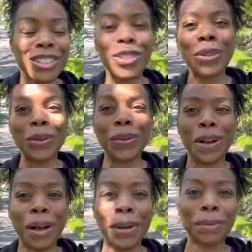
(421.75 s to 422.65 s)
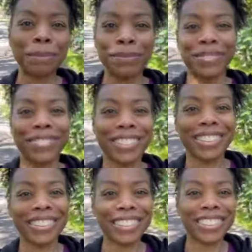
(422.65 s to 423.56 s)
to
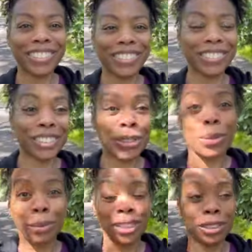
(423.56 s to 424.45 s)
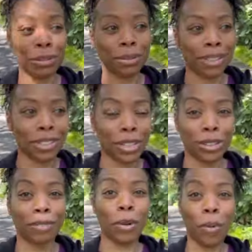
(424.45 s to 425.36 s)
do the wishing tree with us, because you
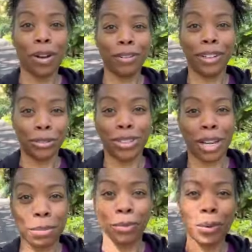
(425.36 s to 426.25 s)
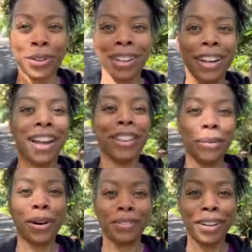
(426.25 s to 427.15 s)
have to walk around three times forward and then
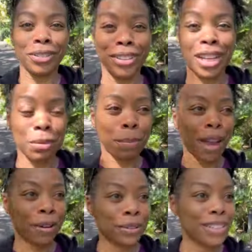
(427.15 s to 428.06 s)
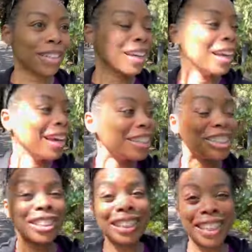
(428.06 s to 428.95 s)
walk around three times backwards.
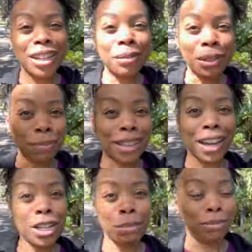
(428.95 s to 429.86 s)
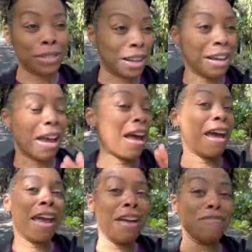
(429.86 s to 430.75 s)
She did it with me. The husband was like, I
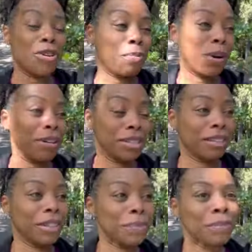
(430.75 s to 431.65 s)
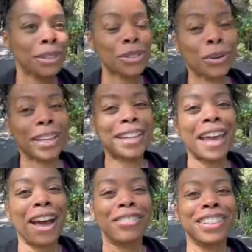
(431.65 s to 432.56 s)
have no parts of it. So he
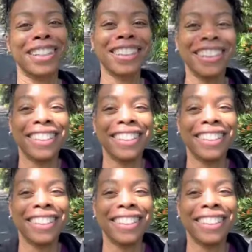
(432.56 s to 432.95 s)
counted